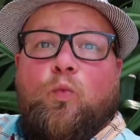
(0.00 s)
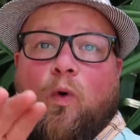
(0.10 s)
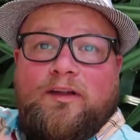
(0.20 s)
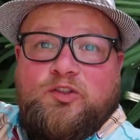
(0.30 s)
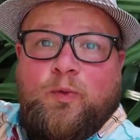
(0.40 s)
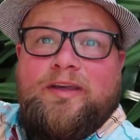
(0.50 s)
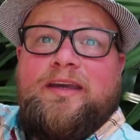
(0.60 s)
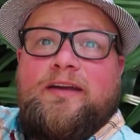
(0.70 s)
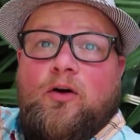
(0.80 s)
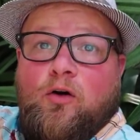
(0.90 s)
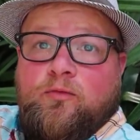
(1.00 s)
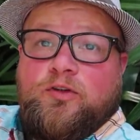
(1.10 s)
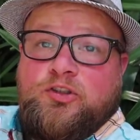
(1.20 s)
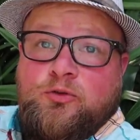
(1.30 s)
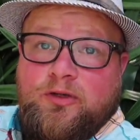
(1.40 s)
Once we get over
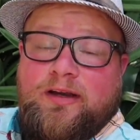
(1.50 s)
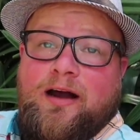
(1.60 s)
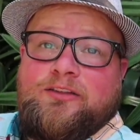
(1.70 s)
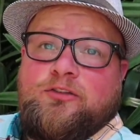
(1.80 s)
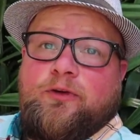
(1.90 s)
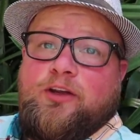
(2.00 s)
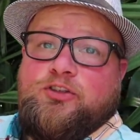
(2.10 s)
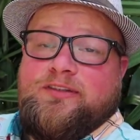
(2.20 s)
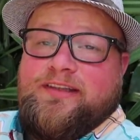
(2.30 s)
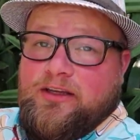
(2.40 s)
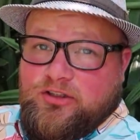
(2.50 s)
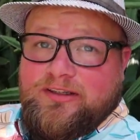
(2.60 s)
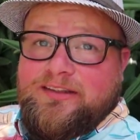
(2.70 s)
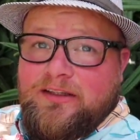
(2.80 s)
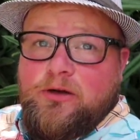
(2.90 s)
to the conservation station,
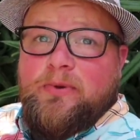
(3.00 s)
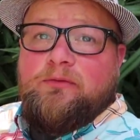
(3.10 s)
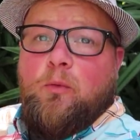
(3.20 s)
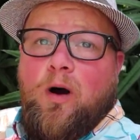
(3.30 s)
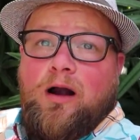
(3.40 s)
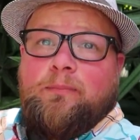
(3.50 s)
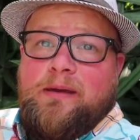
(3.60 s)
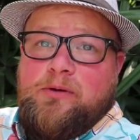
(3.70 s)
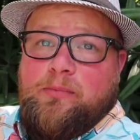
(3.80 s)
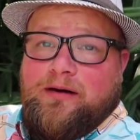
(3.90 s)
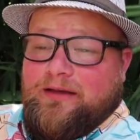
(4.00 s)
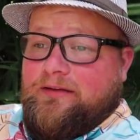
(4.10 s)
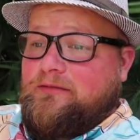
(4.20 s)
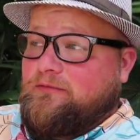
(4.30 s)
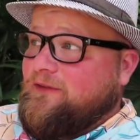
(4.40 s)
it's a little bit of a walk, maybe about like
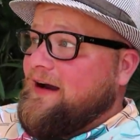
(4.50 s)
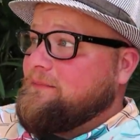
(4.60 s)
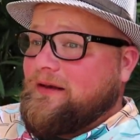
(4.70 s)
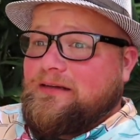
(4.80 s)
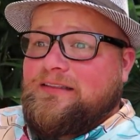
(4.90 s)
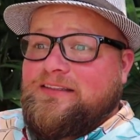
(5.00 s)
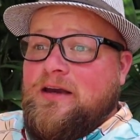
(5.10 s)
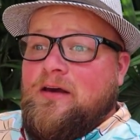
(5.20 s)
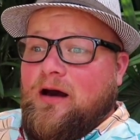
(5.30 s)
five minutes.